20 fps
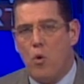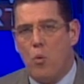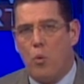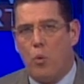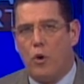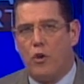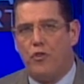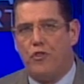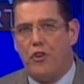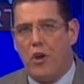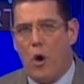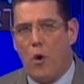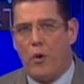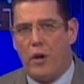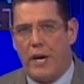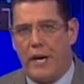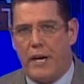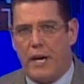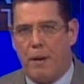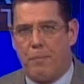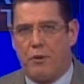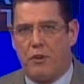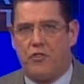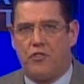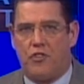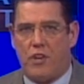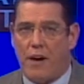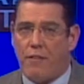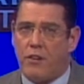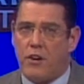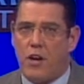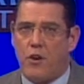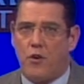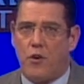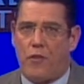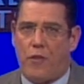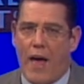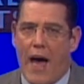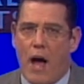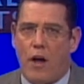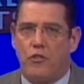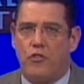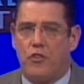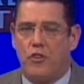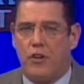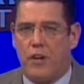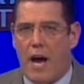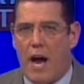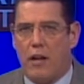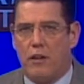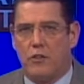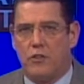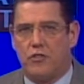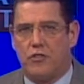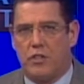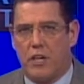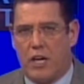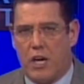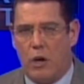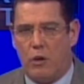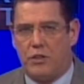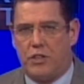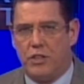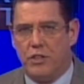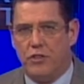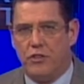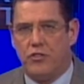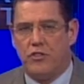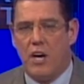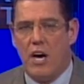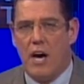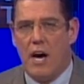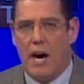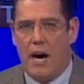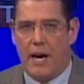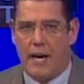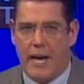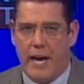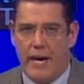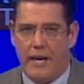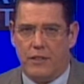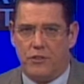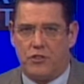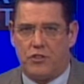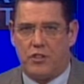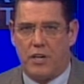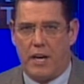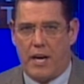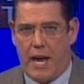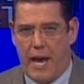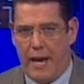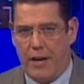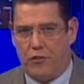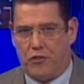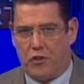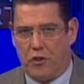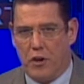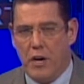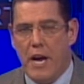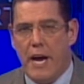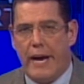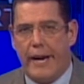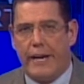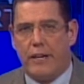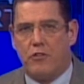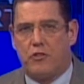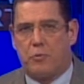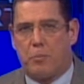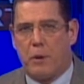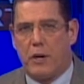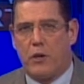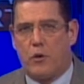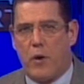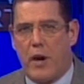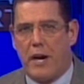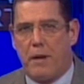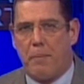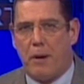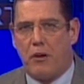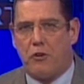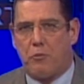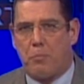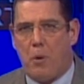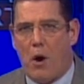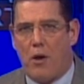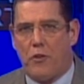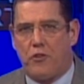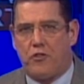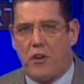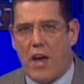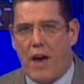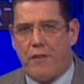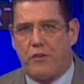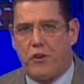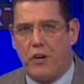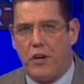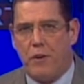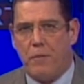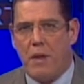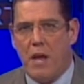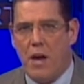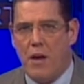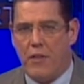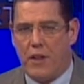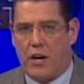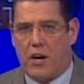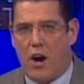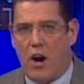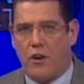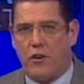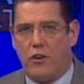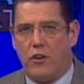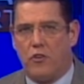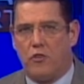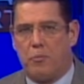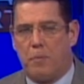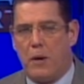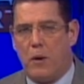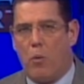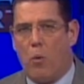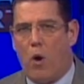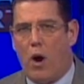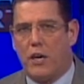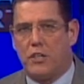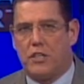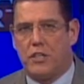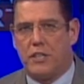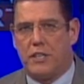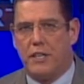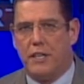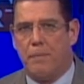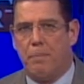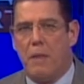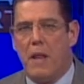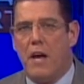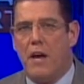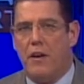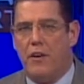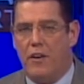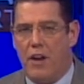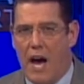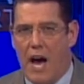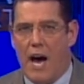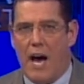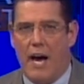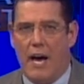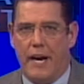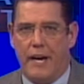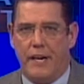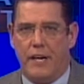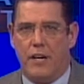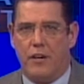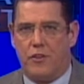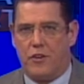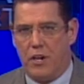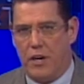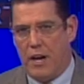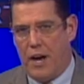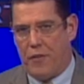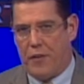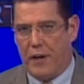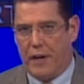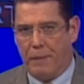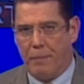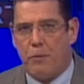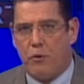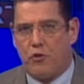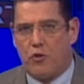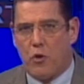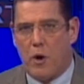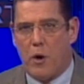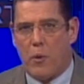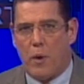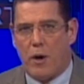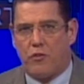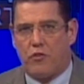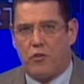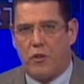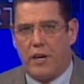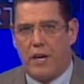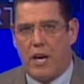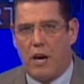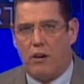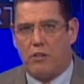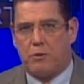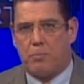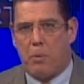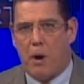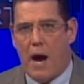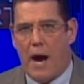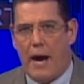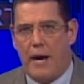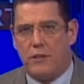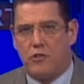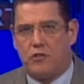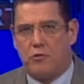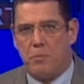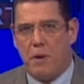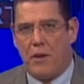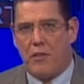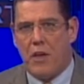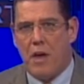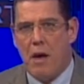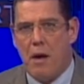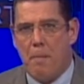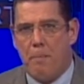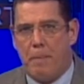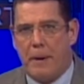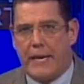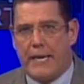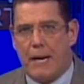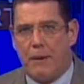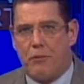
will donate up to $700,000 to coaches against cancer. In spring training baseball this afternoon, the Cardinals beat Washington 9 to nothing. Missouri wrestling coach Brian Smith picked